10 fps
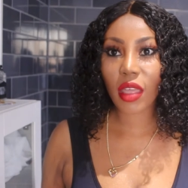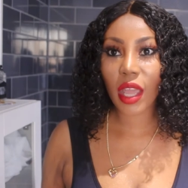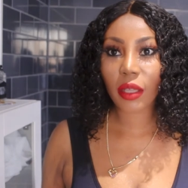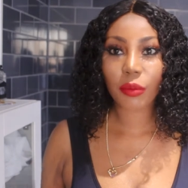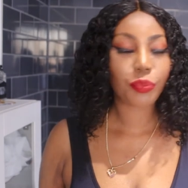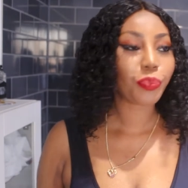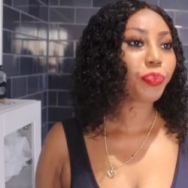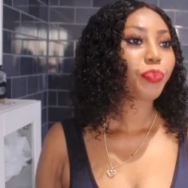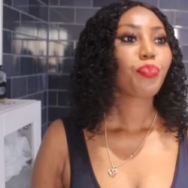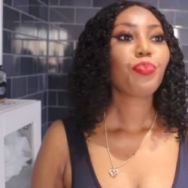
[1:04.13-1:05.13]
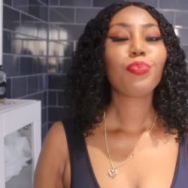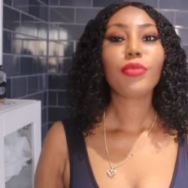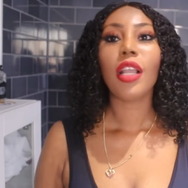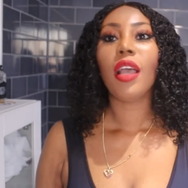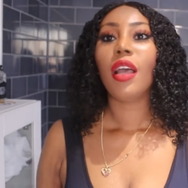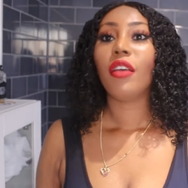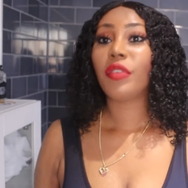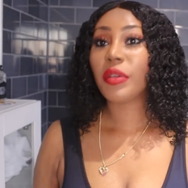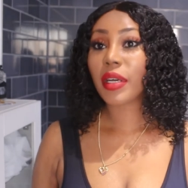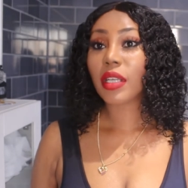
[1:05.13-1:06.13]
it,
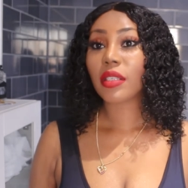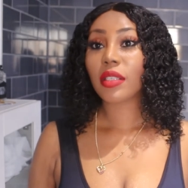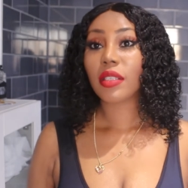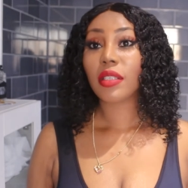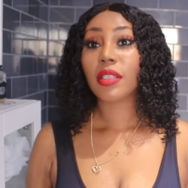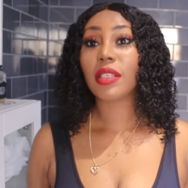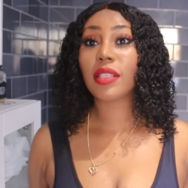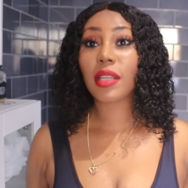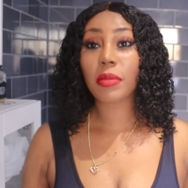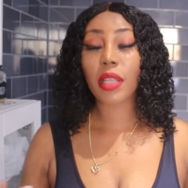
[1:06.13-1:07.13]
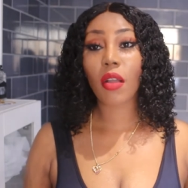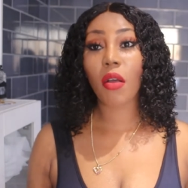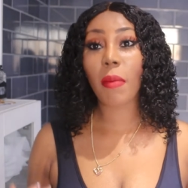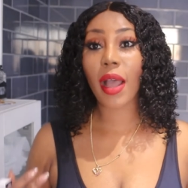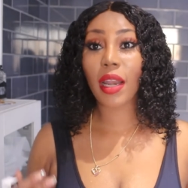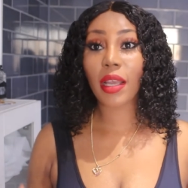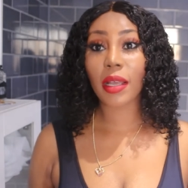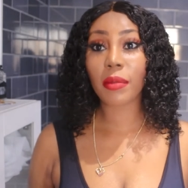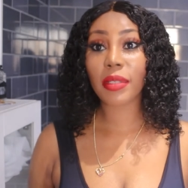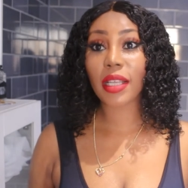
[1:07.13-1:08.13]
viewers, this lipstick on my
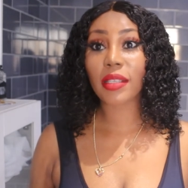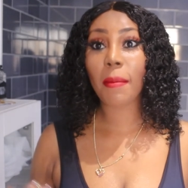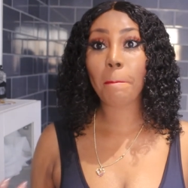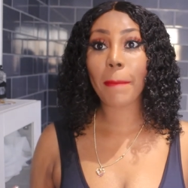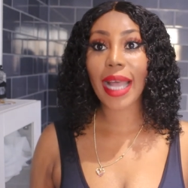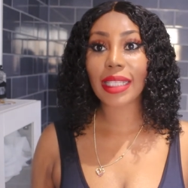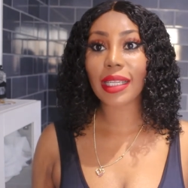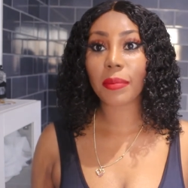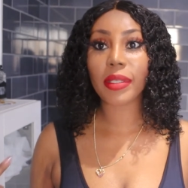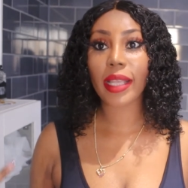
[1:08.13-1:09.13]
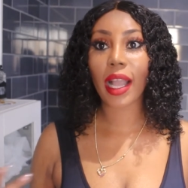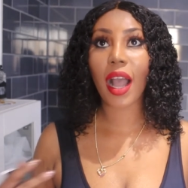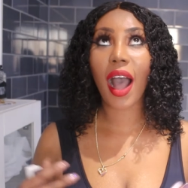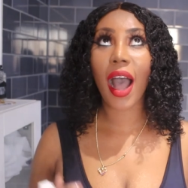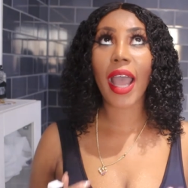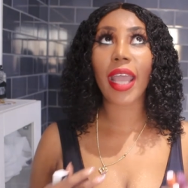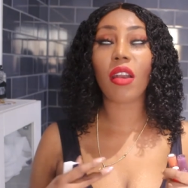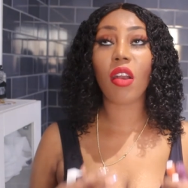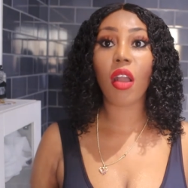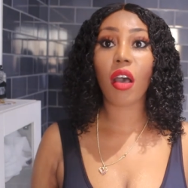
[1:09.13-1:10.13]
lips is a matte lipstick i
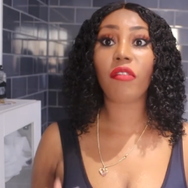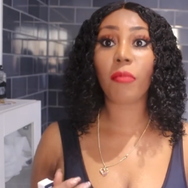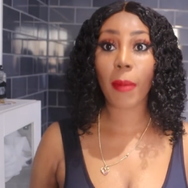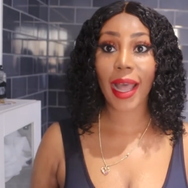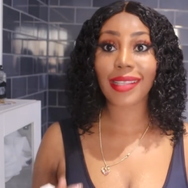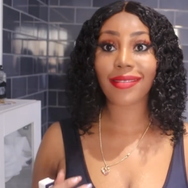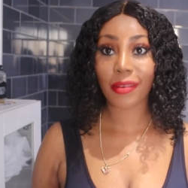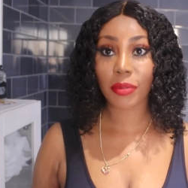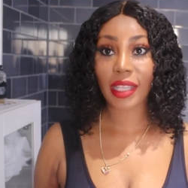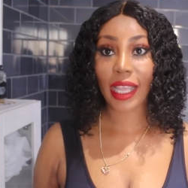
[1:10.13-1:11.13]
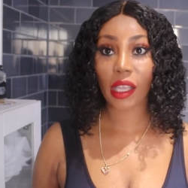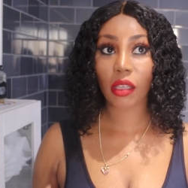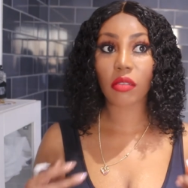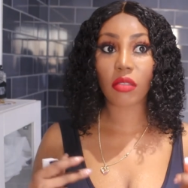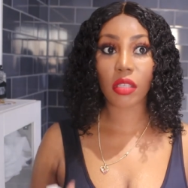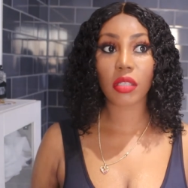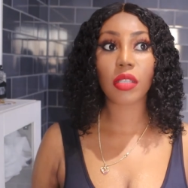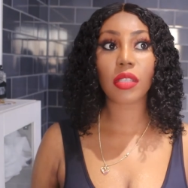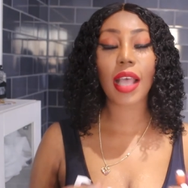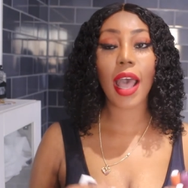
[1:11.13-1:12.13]
love matte lipsticks this
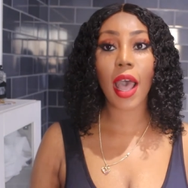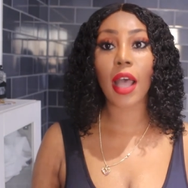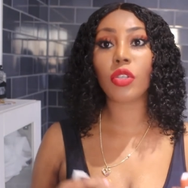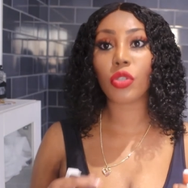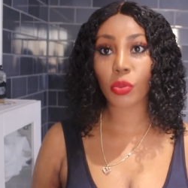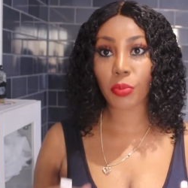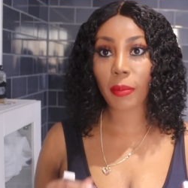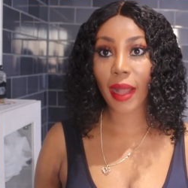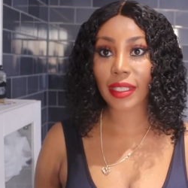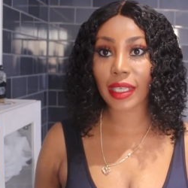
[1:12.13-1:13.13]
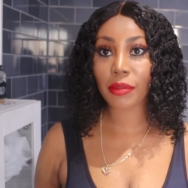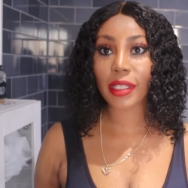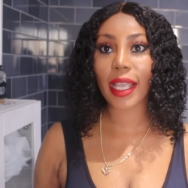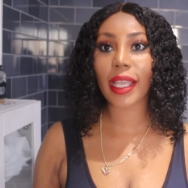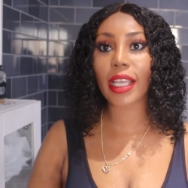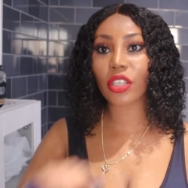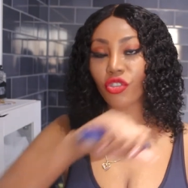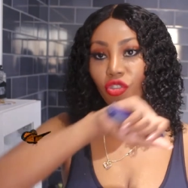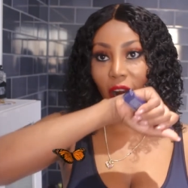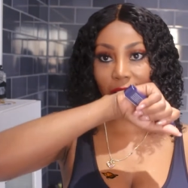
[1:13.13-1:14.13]
is a super matte lipstick it's
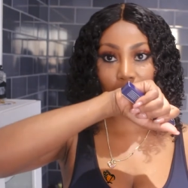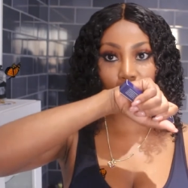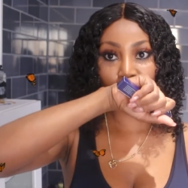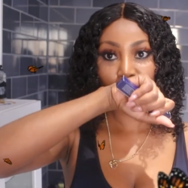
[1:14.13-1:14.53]
dry